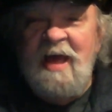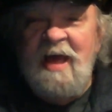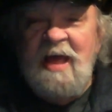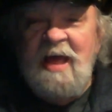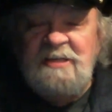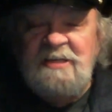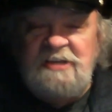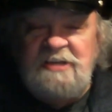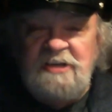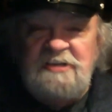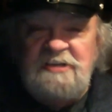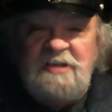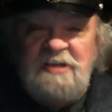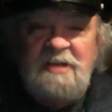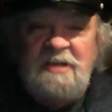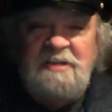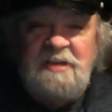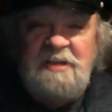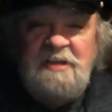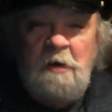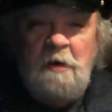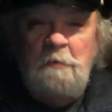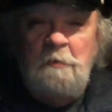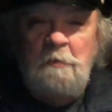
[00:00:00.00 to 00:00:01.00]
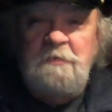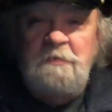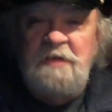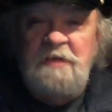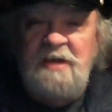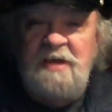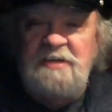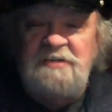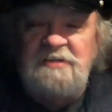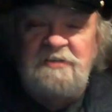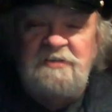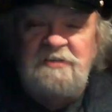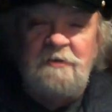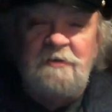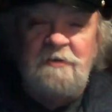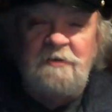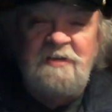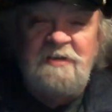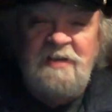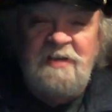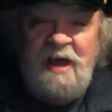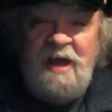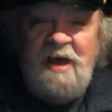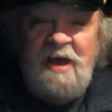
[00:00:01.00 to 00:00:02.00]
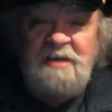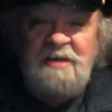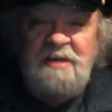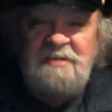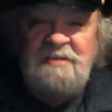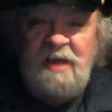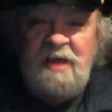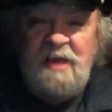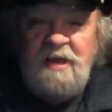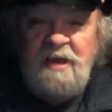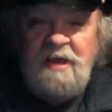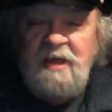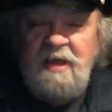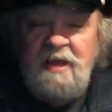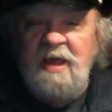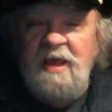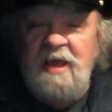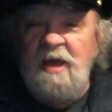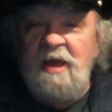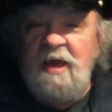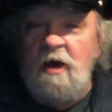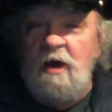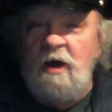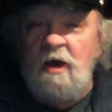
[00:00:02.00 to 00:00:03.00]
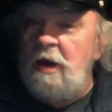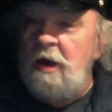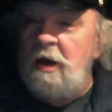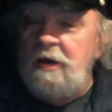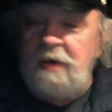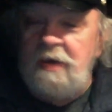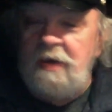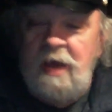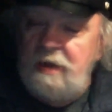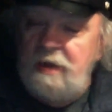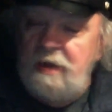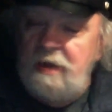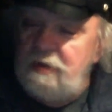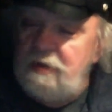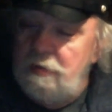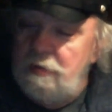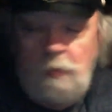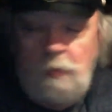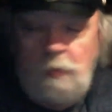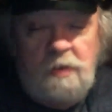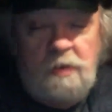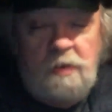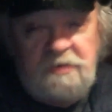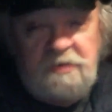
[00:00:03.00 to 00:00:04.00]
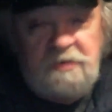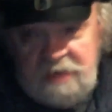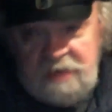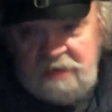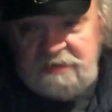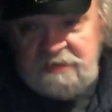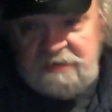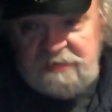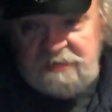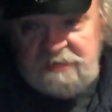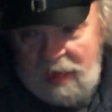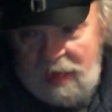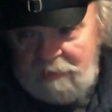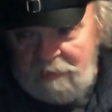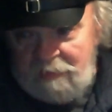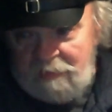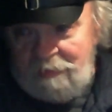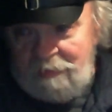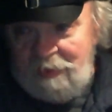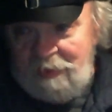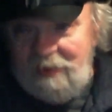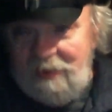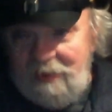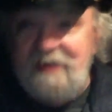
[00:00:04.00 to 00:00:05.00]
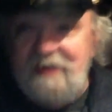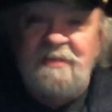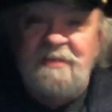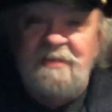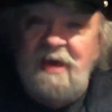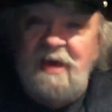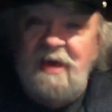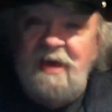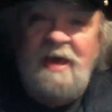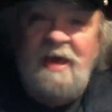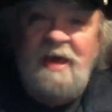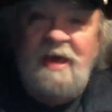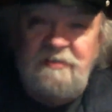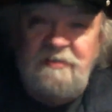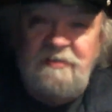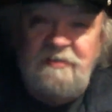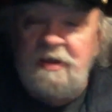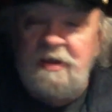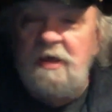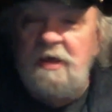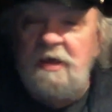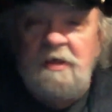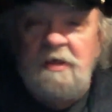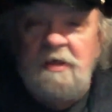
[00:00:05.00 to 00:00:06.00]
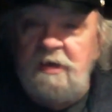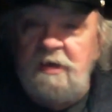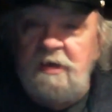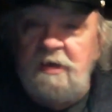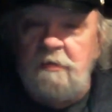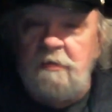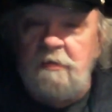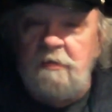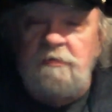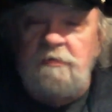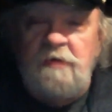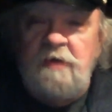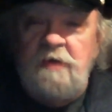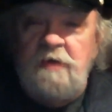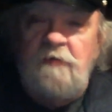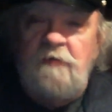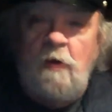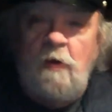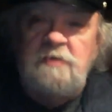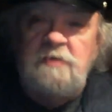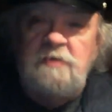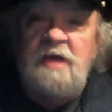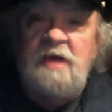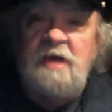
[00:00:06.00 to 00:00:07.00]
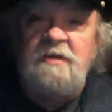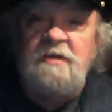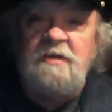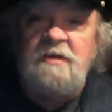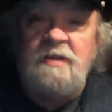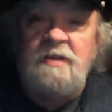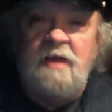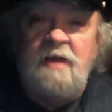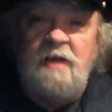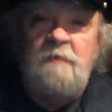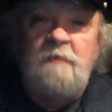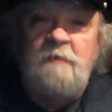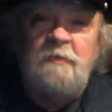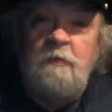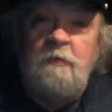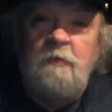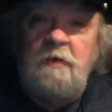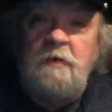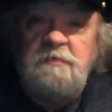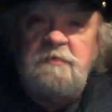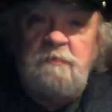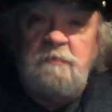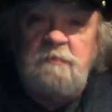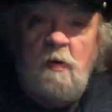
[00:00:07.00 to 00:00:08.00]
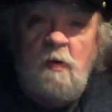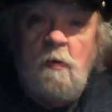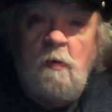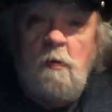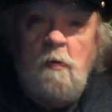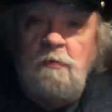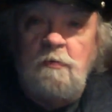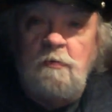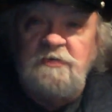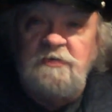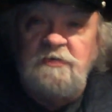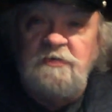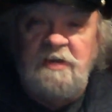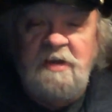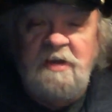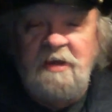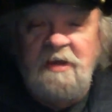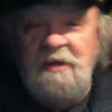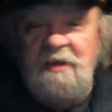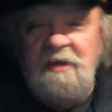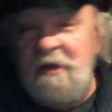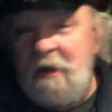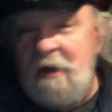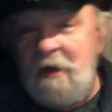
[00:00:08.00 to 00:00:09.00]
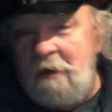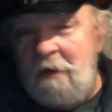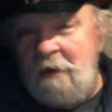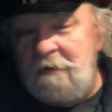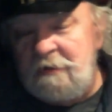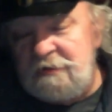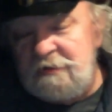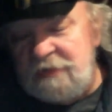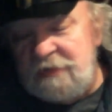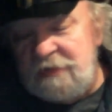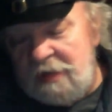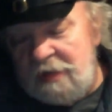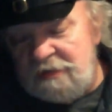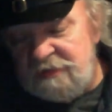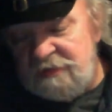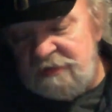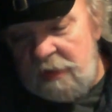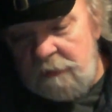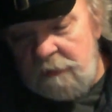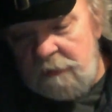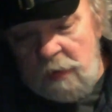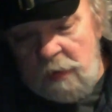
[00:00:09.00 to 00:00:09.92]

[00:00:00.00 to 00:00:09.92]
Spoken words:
Just like the old days, certain guys like, all right, yeah, you're the one that does that thing. And they had to, the thief always had to climb the grease poles and all this kind of stuff.